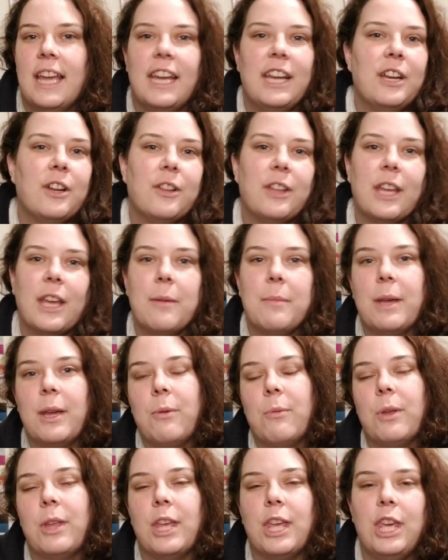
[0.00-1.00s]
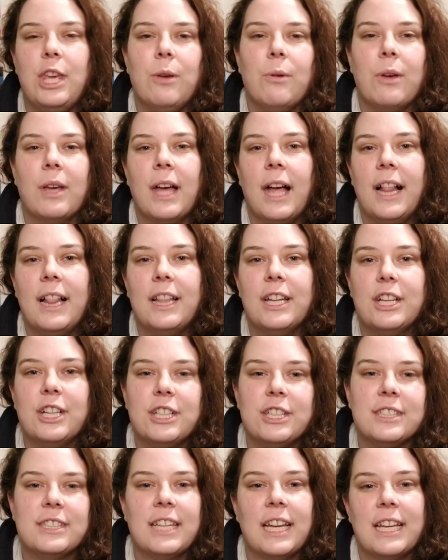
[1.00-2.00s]
You know, they come in really cute
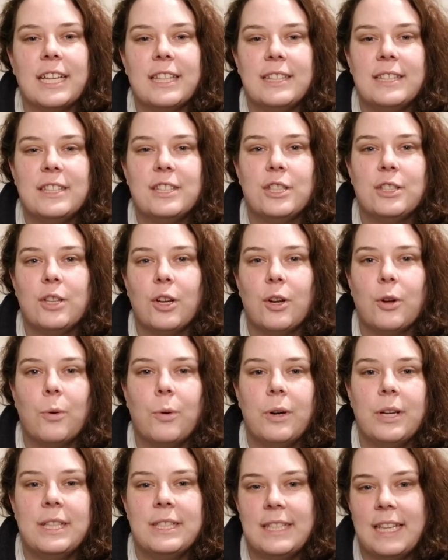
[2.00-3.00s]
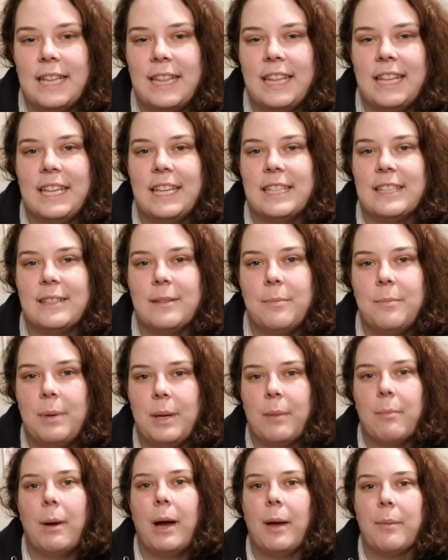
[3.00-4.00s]
colors like turquoise, I think, is a
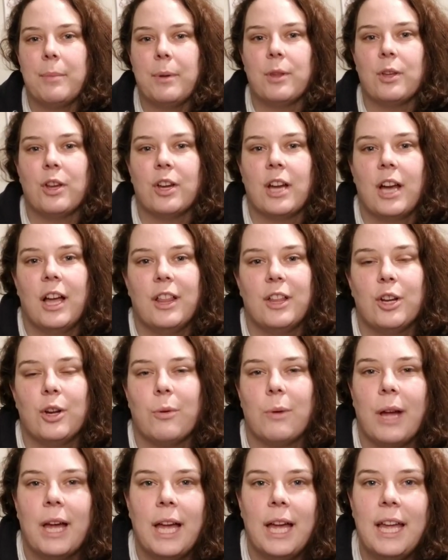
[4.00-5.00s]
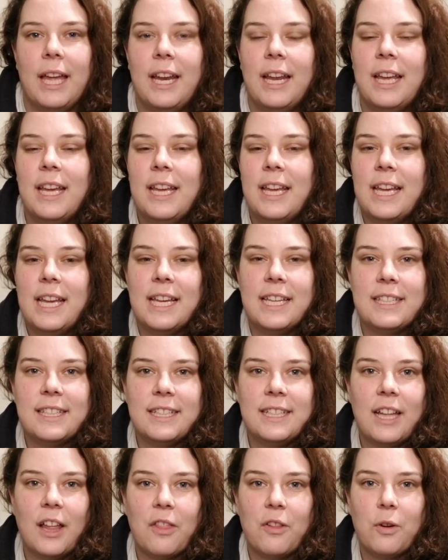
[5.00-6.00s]
big popular color. Red is
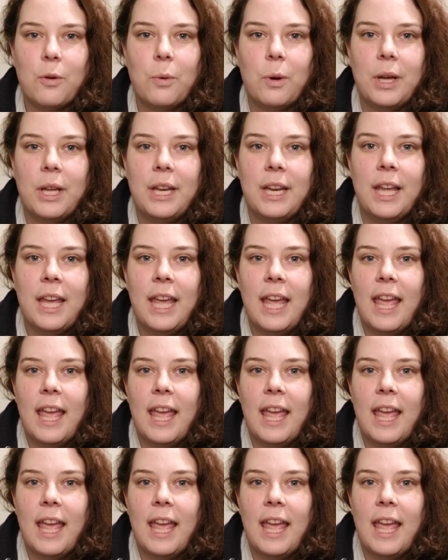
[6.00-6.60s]
another one.